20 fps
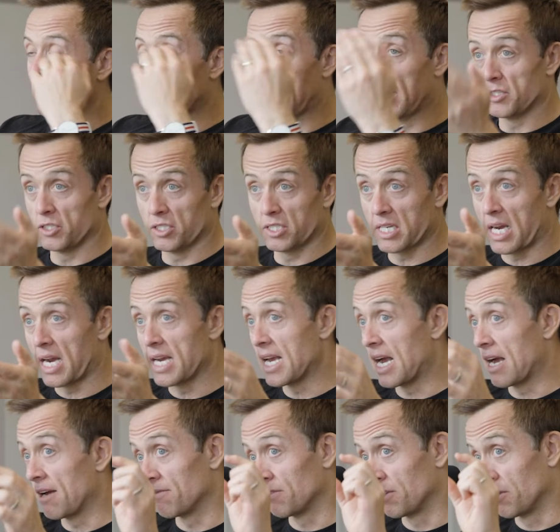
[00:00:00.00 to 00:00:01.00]
as you say,
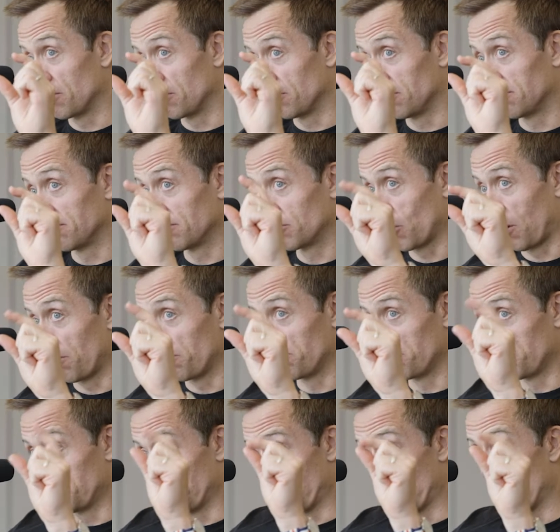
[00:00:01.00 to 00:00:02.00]
have little
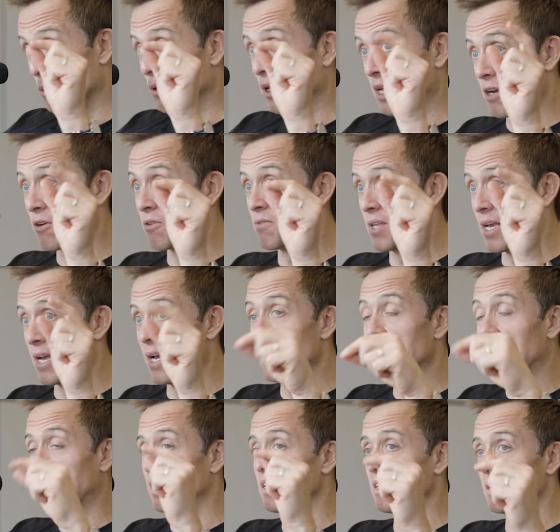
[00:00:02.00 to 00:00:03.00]
drop the ball here and there,
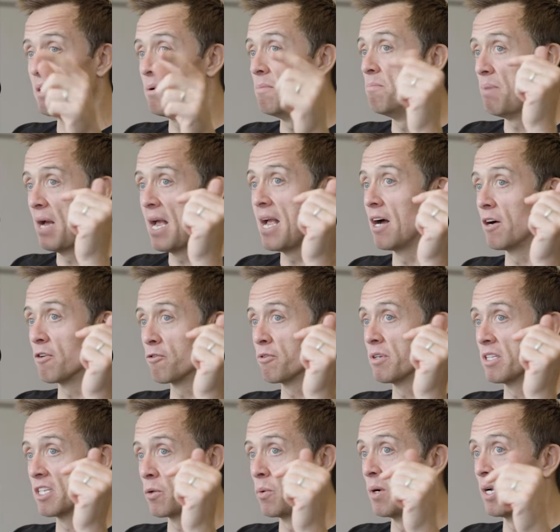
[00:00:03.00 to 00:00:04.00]
it can compound
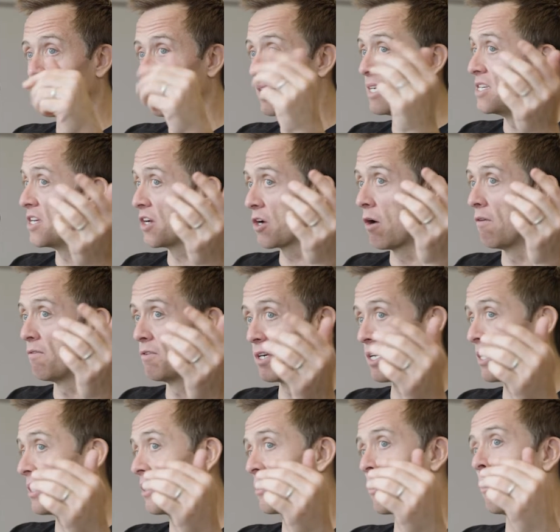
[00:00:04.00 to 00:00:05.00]
really quickly, and your
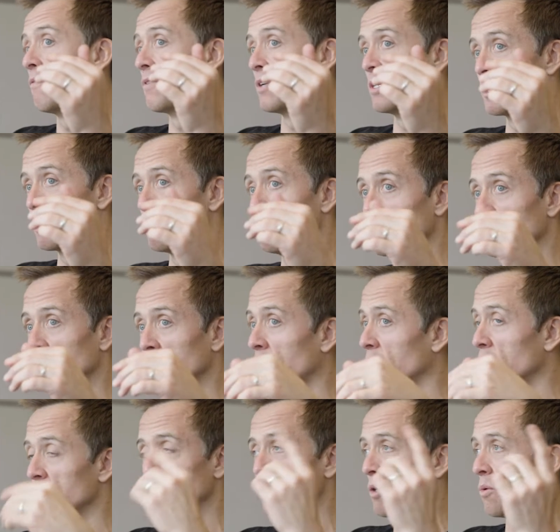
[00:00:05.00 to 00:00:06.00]
confidence can be
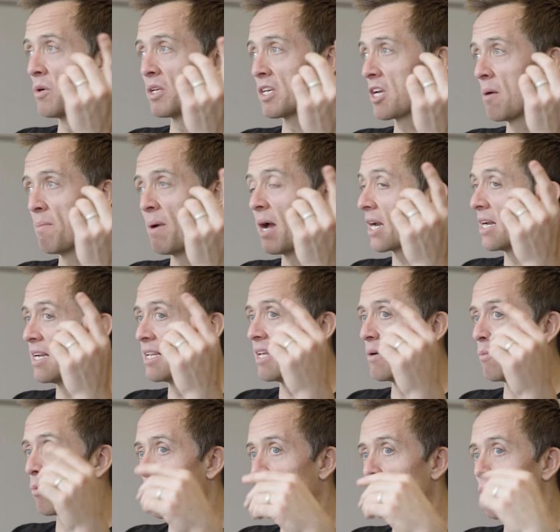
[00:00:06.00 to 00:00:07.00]
shot because you don't want to go back into
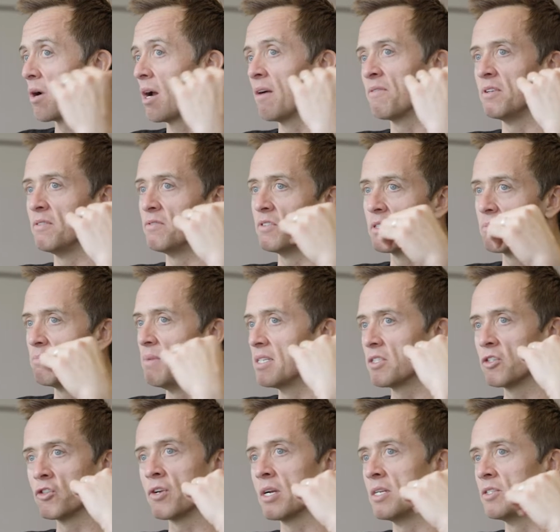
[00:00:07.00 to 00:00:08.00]
that water after you've just
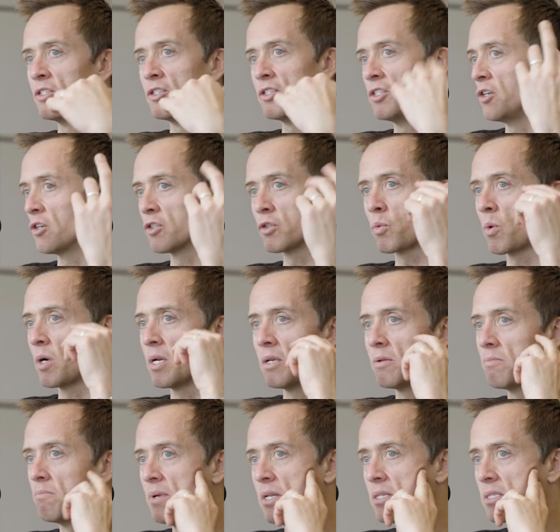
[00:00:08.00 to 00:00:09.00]
messed a transition. You've got
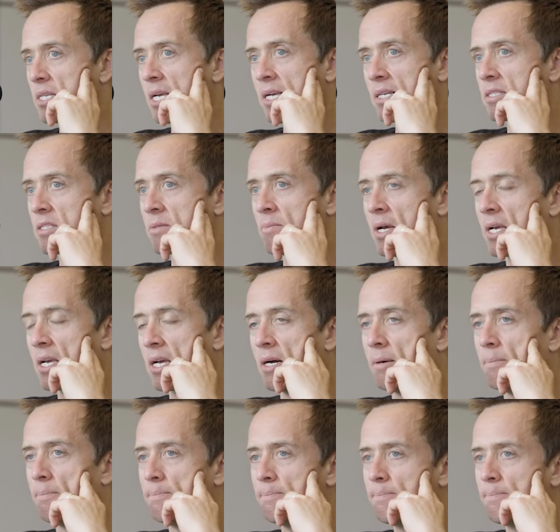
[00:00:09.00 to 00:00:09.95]
20 seconds to make up.